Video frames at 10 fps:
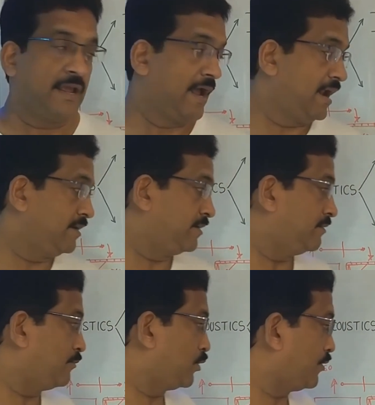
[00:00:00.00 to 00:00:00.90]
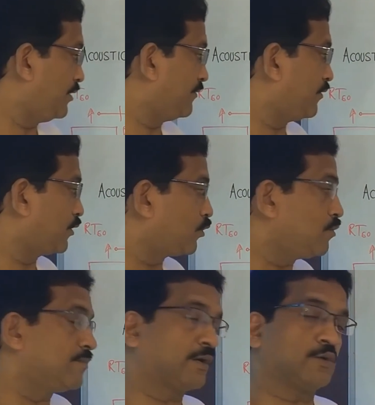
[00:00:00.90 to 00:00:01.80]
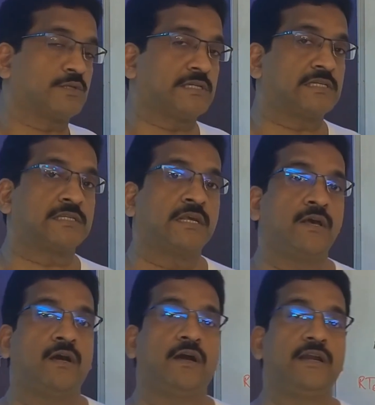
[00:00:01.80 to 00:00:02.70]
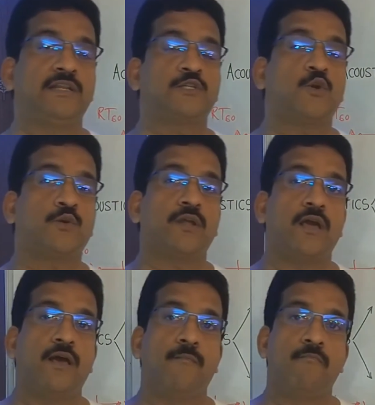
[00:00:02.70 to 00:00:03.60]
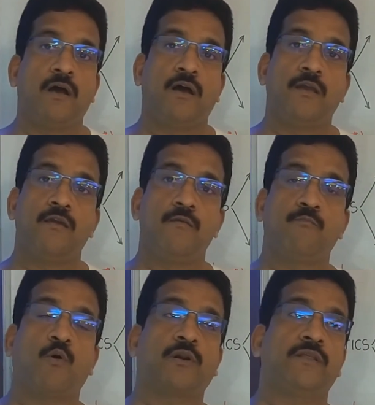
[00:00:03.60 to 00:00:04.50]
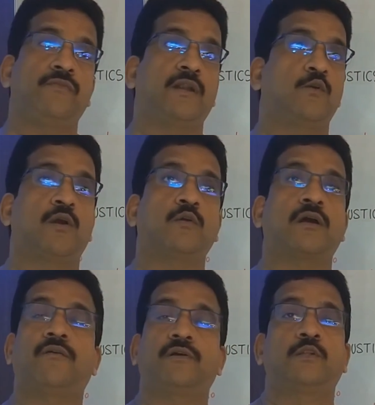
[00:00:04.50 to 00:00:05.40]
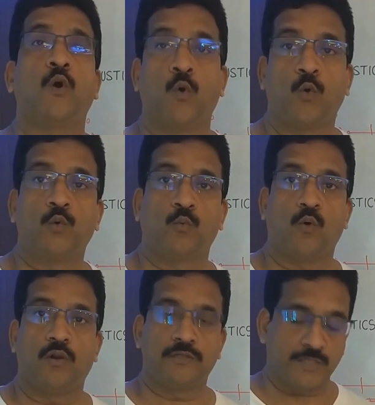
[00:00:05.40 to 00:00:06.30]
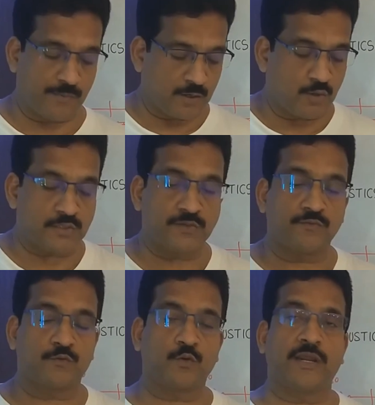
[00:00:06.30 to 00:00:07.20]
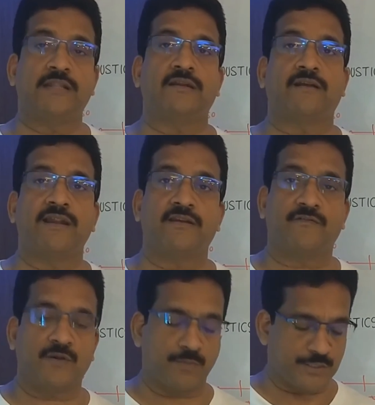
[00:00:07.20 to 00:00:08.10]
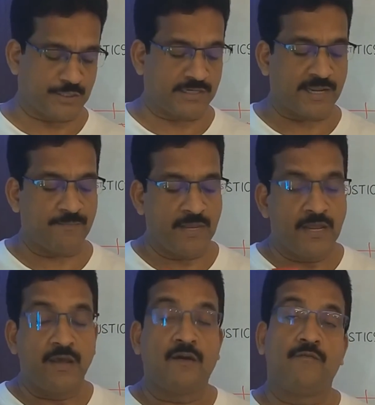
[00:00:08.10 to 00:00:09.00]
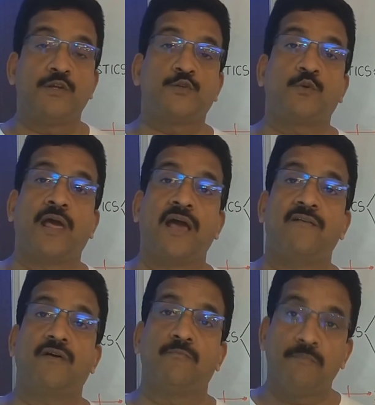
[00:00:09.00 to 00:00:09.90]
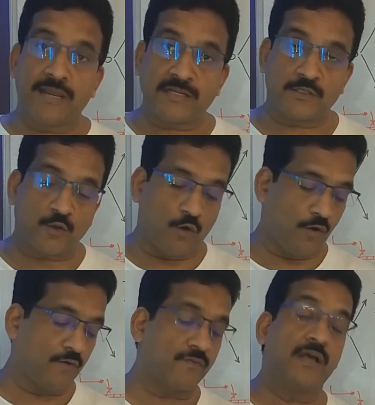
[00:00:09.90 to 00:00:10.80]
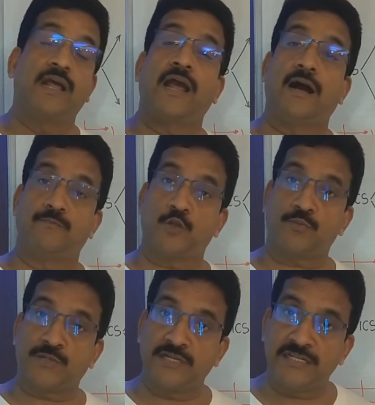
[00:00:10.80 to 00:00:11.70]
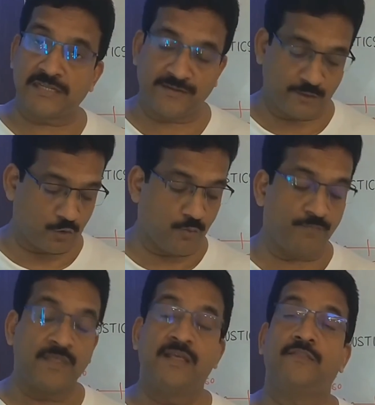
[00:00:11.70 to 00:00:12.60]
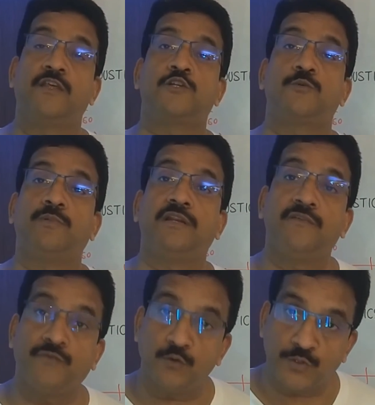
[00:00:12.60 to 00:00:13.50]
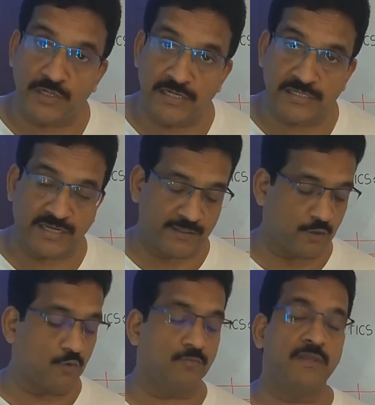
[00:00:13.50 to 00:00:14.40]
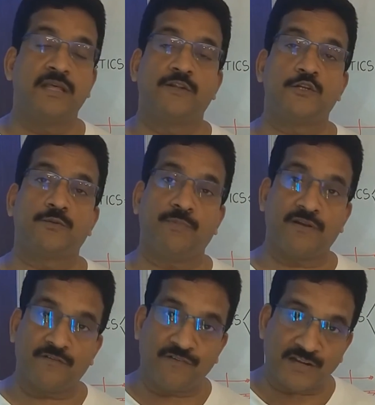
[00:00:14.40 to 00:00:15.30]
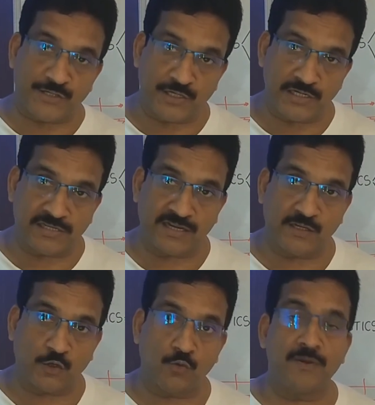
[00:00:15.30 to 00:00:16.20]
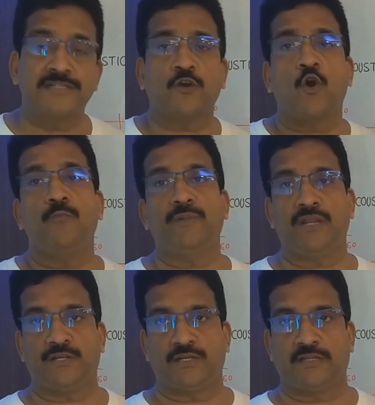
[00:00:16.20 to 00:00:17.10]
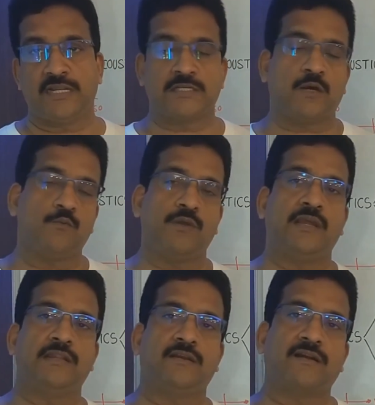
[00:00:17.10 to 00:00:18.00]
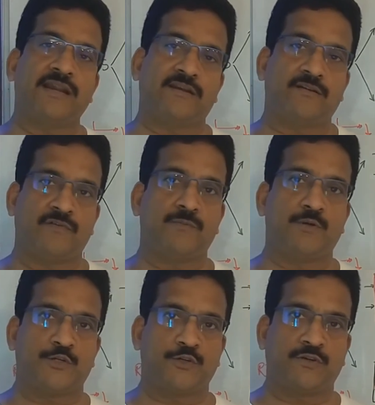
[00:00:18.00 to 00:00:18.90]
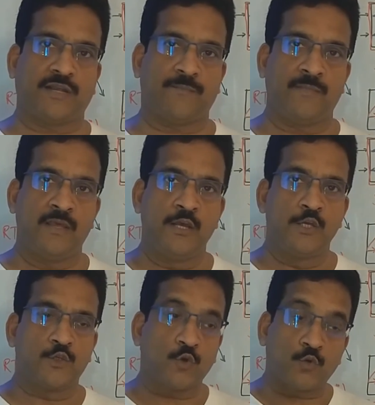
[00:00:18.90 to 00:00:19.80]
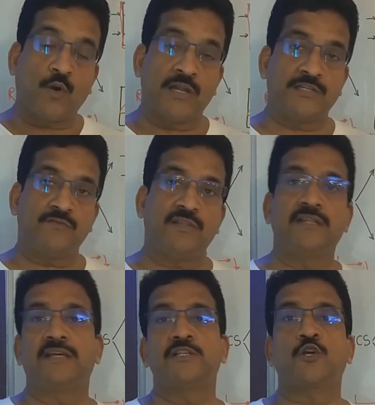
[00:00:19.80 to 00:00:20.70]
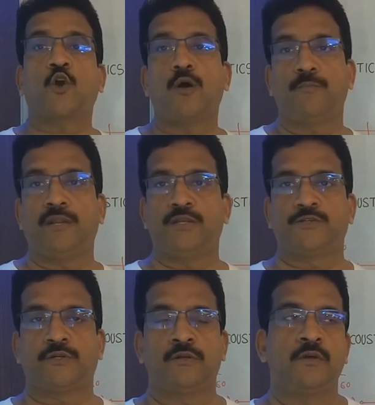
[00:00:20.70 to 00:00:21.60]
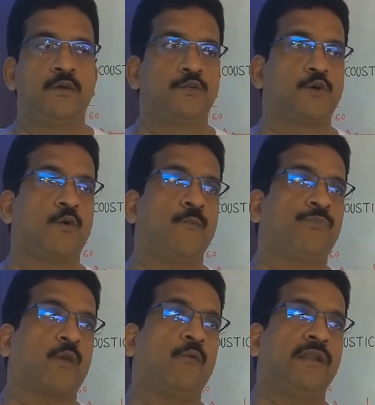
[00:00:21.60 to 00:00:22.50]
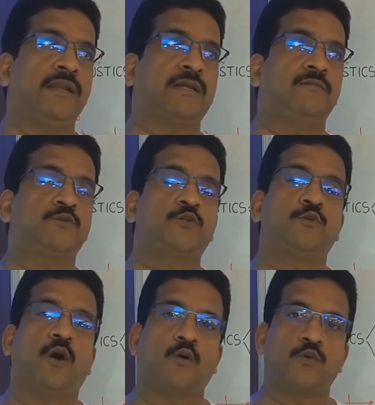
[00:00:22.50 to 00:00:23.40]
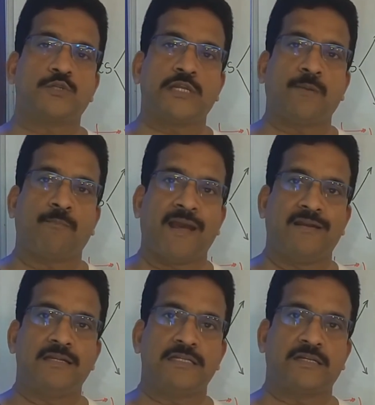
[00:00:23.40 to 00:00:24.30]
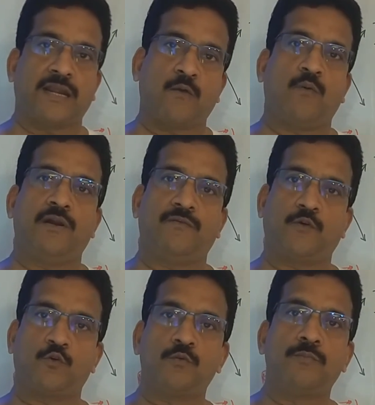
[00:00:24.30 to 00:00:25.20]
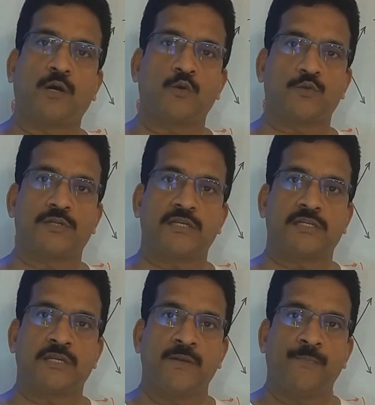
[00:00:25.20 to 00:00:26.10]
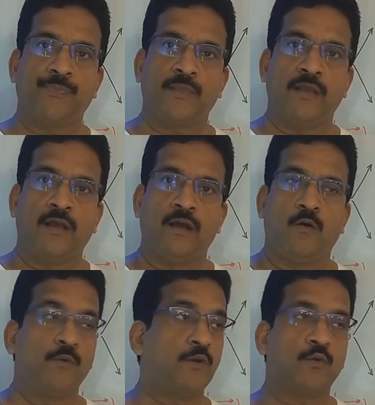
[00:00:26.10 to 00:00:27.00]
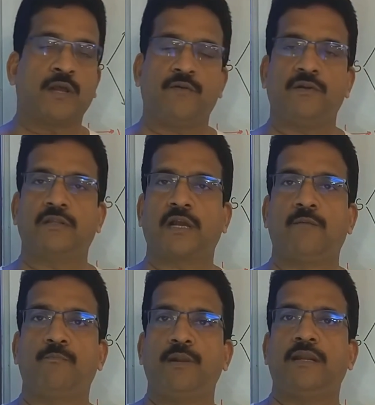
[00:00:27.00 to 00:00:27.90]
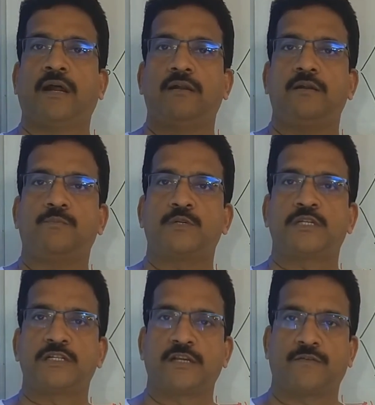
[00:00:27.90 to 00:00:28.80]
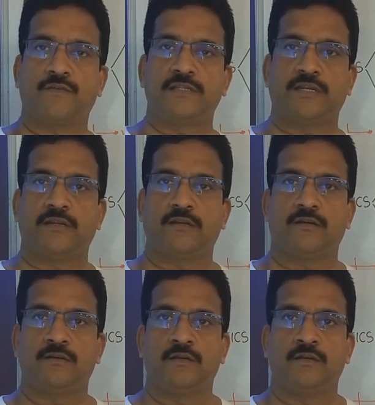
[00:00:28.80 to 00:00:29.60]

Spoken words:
And moreover, for room acoustics, it is not important that you have to cover the whole wall. See, because to get the right reverberation time, we should have a mix of absorption inside the room, there should be diffusion inside the room, there should be reflection inside the room as a combination. That's how we get the right reverberation time. So to achieve that, there is a combination. So when it comes to acoustic panels required for room acoustics, we don't cover the complete 100% surface area.